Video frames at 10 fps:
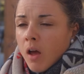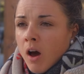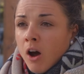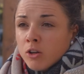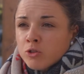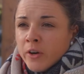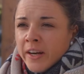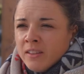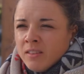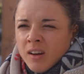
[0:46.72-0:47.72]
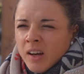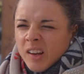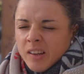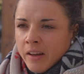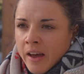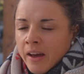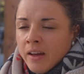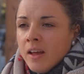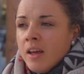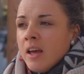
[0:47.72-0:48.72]
heart rate uh, yeah
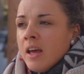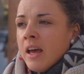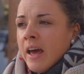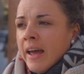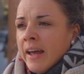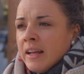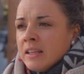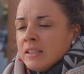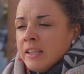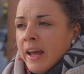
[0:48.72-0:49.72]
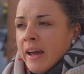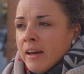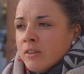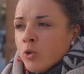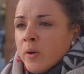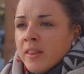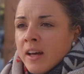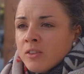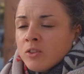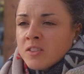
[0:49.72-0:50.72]
and yeah doing
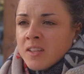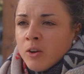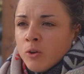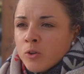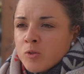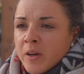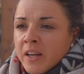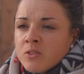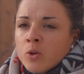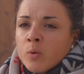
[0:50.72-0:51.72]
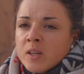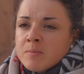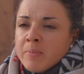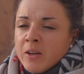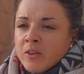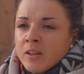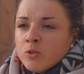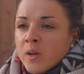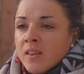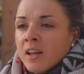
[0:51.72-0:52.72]
that on the cyclocross bike is always better than
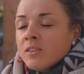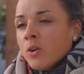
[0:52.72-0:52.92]
doing that